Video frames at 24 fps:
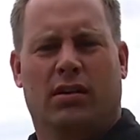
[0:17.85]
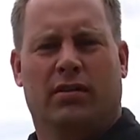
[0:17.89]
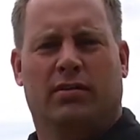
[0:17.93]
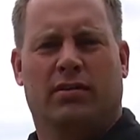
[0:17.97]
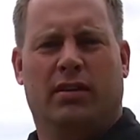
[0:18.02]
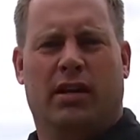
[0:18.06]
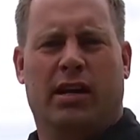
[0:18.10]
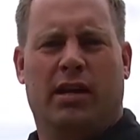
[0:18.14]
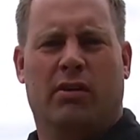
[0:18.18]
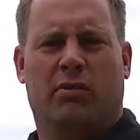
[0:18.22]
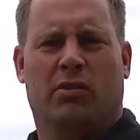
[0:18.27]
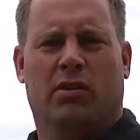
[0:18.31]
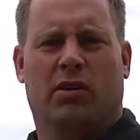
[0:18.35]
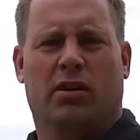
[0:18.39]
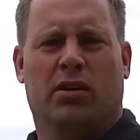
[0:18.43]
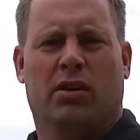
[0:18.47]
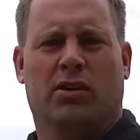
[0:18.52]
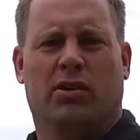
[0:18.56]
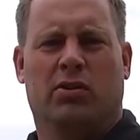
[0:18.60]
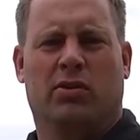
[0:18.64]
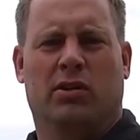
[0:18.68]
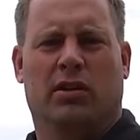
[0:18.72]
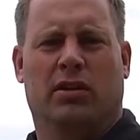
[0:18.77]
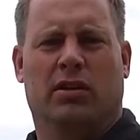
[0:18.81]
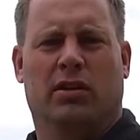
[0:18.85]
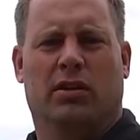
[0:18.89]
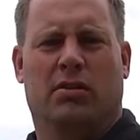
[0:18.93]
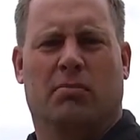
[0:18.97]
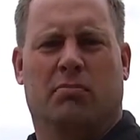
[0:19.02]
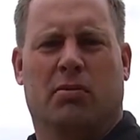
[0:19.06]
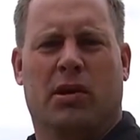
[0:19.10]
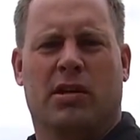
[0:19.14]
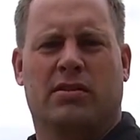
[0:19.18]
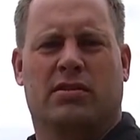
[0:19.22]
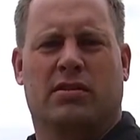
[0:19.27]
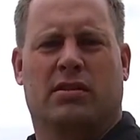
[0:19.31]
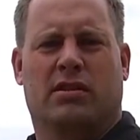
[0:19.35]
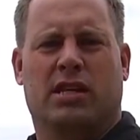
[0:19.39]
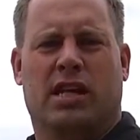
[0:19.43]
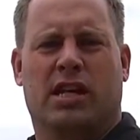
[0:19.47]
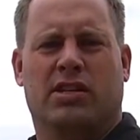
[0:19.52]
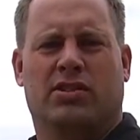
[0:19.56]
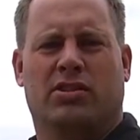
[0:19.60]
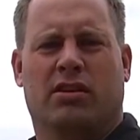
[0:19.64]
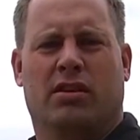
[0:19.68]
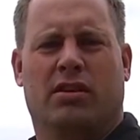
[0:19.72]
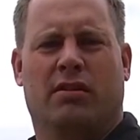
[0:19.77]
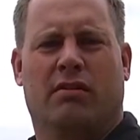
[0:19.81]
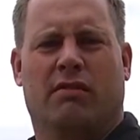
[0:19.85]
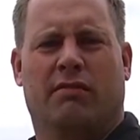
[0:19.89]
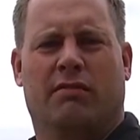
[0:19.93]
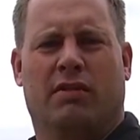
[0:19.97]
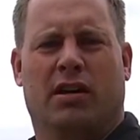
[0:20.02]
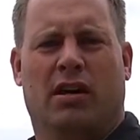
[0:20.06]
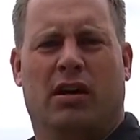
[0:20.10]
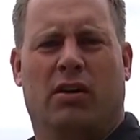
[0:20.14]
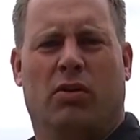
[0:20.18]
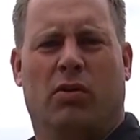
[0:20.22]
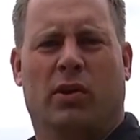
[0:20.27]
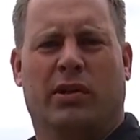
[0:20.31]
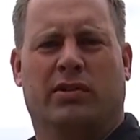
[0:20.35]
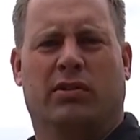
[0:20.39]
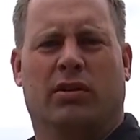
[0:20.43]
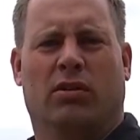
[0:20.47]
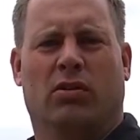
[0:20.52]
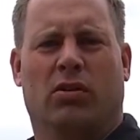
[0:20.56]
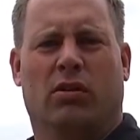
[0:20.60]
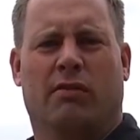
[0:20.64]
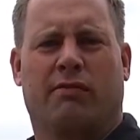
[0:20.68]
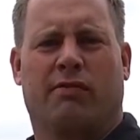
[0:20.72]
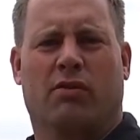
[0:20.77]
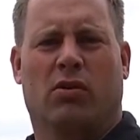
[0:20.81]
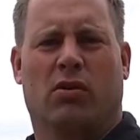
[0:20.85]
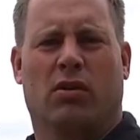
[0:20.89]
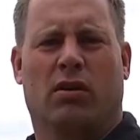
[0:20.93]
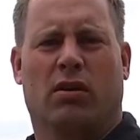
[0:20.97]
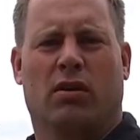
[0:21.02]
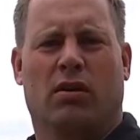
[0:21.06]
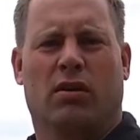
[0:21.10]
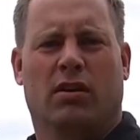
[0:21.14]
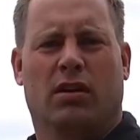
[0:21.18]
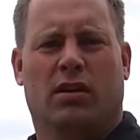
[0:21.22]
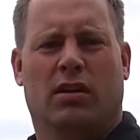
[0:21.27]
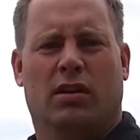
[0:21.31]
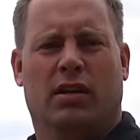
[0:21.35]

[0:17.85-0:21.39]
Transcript: Today we're going to do a little presentation of what to look for